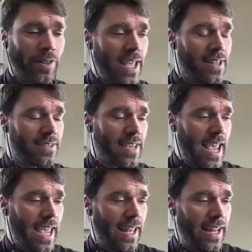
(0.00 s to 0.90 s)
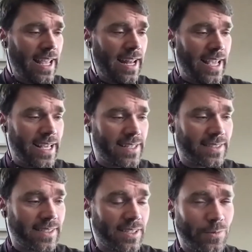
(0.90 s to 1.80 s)
lens and it
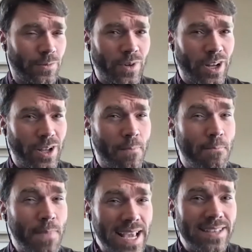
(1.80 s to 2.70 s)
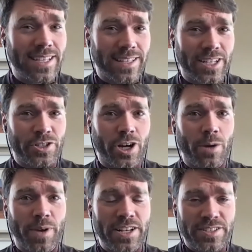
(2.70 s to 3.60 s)
is amazingly
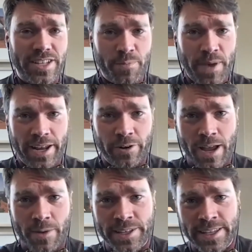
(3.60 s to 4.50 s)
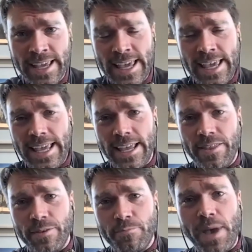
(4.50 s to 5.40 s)
sharp. I just did a panorama
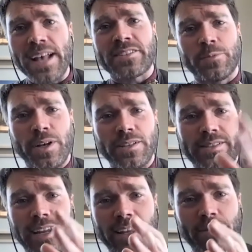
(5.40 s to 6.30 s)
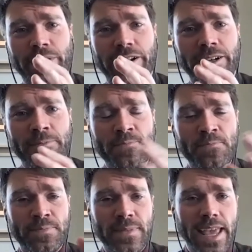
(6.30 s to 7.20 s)
in the basketball stadium here,
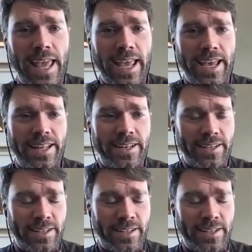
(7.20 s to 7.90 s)
and